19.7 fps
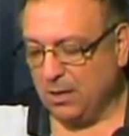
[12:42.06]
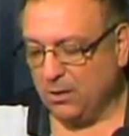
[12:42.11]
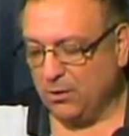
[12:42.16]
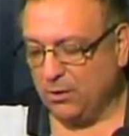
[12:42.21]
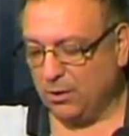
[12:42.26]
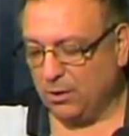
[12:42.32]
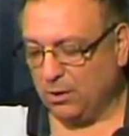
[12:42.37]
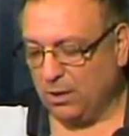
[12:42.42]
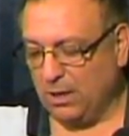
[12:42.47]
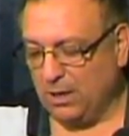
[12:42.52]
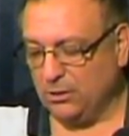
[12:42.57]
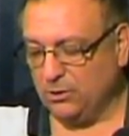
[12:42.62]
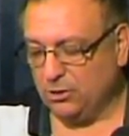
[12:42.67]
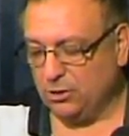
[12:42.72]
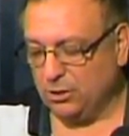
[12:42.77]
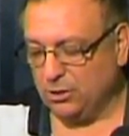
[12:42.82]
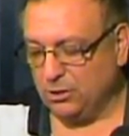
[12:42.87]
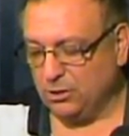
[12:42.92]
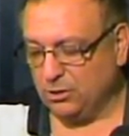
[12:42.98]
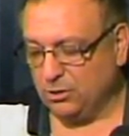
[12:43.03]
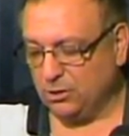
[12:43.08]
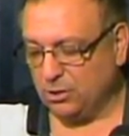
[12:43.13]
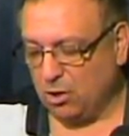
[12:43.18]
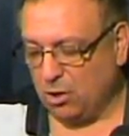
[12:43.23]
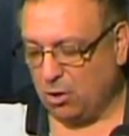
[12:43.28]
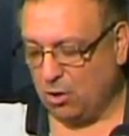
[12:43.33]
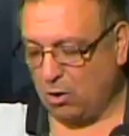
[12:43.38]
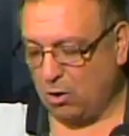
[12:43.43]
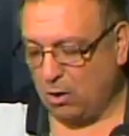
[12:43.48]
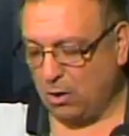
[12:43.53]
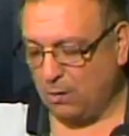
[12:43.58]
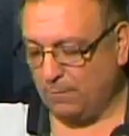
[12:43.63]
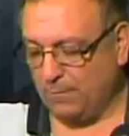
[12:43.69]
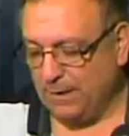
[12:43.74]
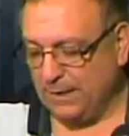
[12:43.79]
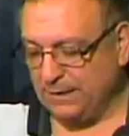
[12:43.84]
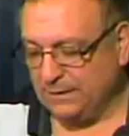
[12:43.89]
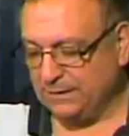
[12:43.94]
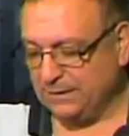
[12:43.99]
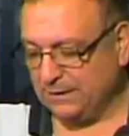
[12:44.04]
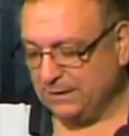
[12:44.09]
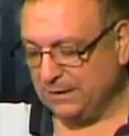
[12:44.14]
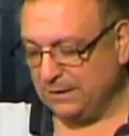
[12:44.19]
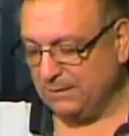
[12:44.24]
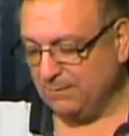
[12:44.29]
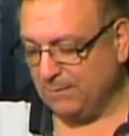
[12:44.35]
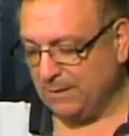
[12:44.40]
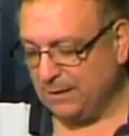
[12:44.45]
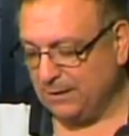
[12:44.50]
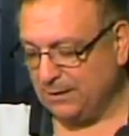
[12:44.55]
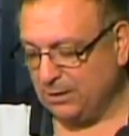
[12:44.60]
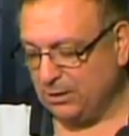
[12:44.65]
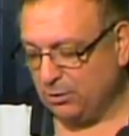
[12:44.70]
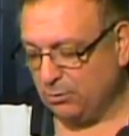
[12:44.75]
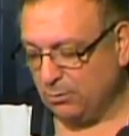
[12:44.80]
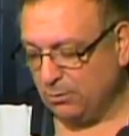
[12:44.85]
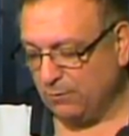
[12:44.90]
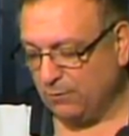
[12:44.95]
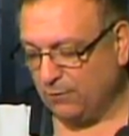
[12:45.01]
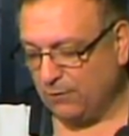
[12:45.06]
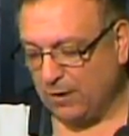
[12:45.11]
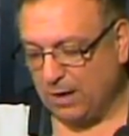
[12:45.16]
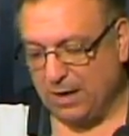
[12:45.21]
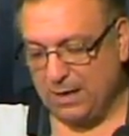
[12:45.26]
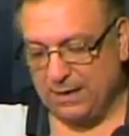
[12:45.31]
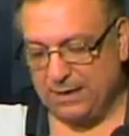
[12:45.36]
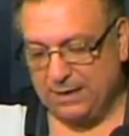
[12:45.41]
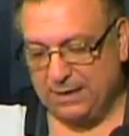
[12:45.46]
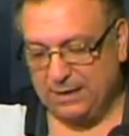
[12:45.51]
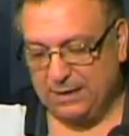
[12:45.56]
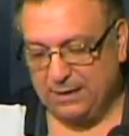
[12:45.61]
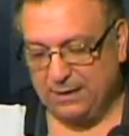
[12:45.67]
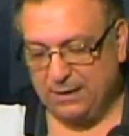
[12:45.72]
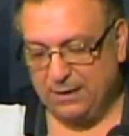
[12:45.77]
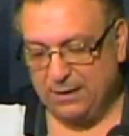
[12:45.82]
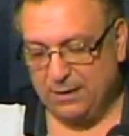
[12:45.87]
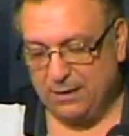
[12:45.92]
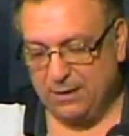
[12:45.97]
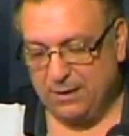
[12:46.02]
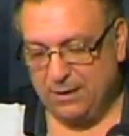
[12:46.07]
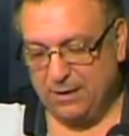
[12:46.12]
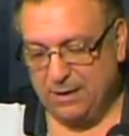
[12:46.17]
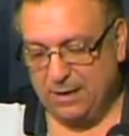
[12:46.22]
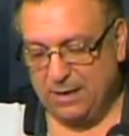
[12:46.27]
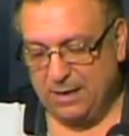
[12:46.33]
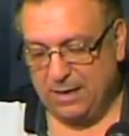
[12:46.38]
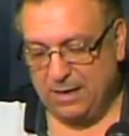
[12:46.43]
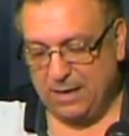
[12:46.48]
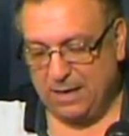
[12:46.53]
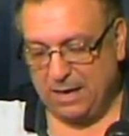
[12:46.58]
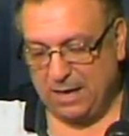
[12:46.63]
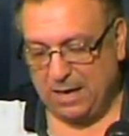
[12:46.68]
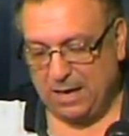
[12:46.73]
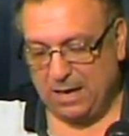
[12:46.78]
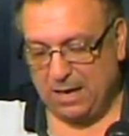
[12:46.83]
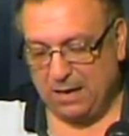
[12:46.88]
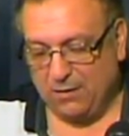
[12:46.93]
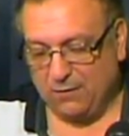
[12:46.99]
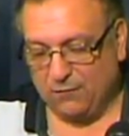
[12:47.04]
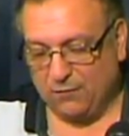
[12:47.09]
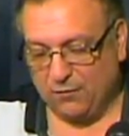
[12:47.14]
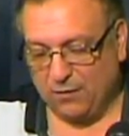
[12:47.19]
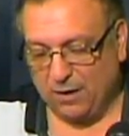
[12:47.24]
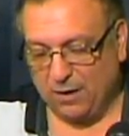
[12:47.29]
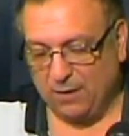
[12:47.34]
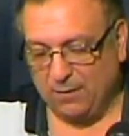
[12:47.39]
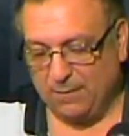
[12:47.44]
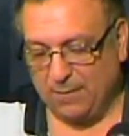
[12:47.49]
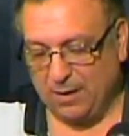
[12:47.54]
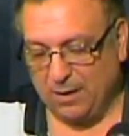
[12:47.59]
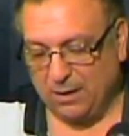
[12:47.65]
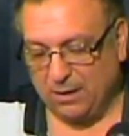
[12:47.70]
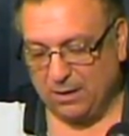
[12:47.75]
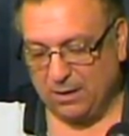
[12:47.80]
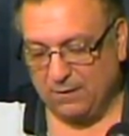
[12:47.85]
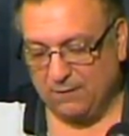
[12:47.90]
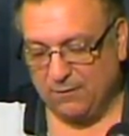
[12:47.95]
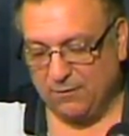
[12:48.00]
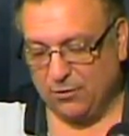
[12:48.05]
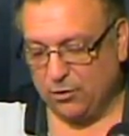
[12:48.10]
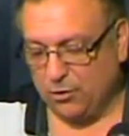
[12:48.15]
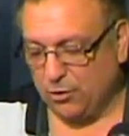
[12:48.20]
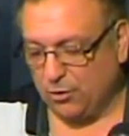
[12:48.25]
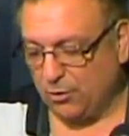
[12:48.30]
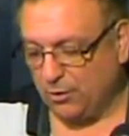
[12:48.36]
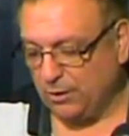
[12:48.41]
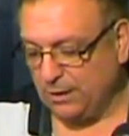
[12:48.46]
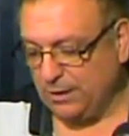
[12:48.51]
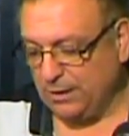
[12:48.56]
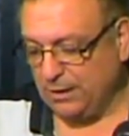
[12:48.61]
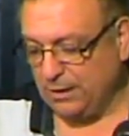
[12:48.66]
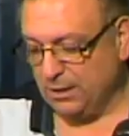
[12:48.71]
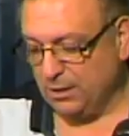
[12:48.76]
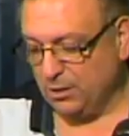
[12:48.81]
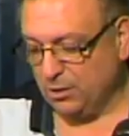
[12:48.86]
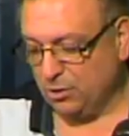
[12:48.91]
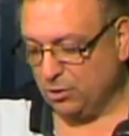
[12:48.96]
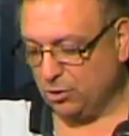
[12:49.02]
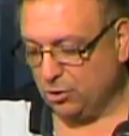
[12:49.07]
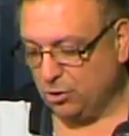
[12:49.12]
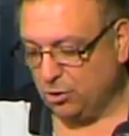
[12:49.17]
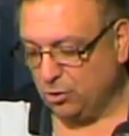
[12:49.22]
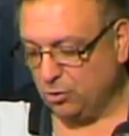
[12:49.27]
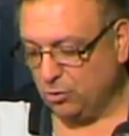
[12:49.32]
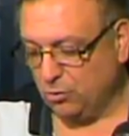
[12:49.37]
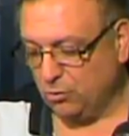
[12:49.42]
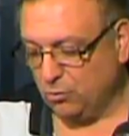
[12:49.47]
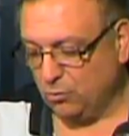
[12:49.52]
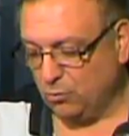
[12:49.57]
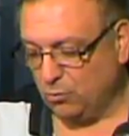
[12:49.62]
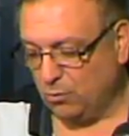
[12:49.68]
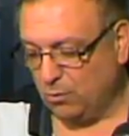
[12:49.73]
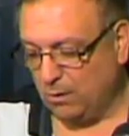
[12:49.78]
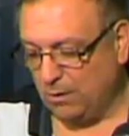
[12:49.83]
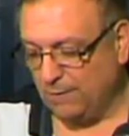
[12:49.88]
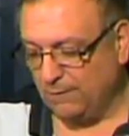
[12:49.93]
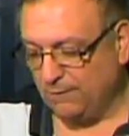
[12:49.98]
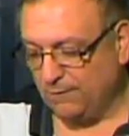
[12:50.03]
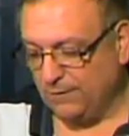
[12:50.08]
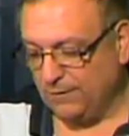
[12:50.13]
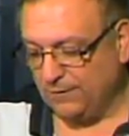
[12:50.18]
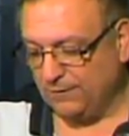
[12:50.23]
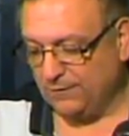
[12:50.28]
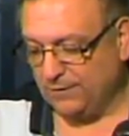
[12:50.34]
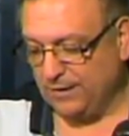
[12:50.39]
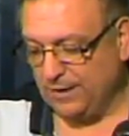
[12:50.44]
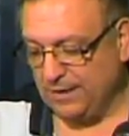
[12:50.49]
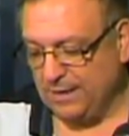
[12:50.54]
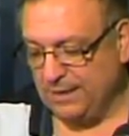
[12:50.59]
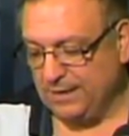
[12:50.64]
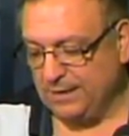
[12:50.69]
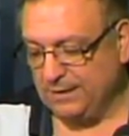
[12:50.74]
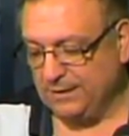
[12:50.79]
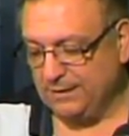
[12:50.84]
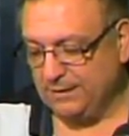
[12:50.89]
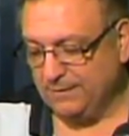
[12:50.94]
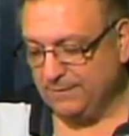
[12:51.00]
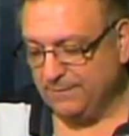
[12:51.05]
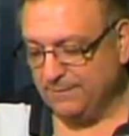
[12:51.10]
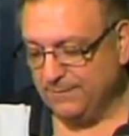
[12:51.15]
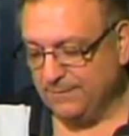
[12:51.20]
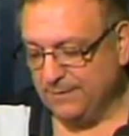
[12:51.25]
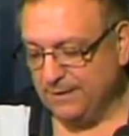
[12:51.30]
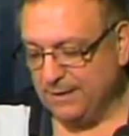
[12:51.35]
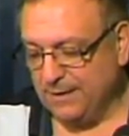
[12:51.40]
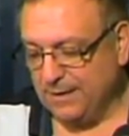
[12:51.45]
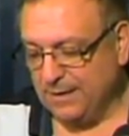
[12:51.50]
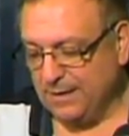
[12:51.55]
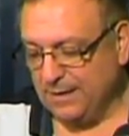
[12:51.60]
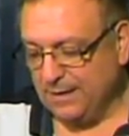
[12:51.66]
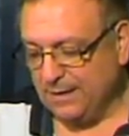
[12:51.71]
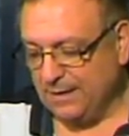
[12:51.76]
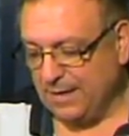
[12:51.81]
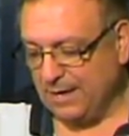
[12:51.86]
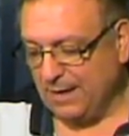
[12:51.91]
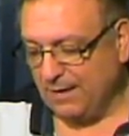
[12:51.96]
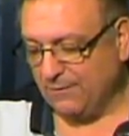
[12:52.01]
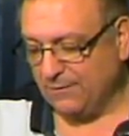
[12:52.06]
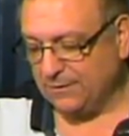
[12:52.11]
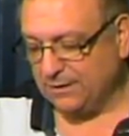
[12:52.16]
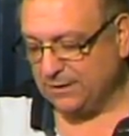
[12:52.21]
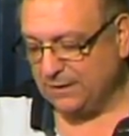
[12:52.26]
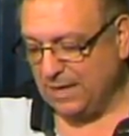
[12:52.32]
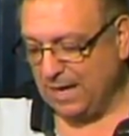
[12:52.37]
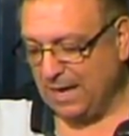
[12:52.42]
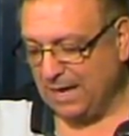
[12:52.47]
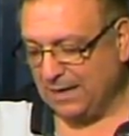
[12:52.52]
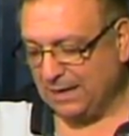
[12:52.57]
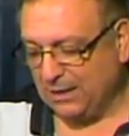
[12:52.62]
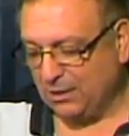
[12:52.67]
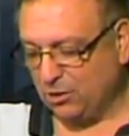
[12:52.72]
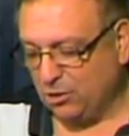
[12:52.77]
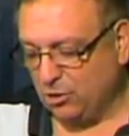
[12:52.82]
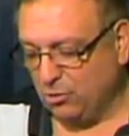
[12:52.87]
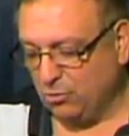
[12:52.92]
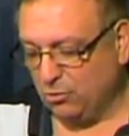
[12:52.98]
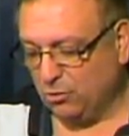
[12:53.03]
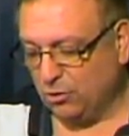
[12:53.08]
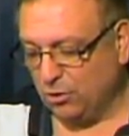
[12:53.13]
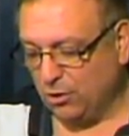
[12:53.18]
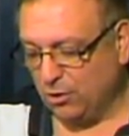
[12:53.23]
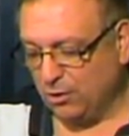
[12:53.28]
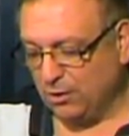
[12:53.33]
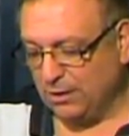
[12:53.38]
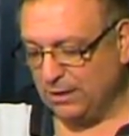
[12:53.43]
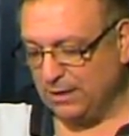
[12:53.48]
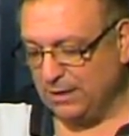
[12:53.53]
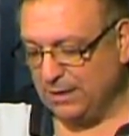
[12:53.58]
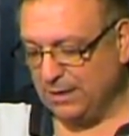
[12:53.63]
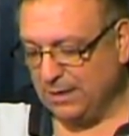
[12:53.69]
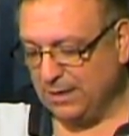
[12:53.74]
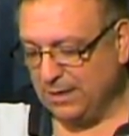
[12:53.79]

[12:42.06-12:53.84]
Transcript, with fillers: The lunches are basically Monday through Friday uh, from 11.30 to 1.15. They have a snack at 2.30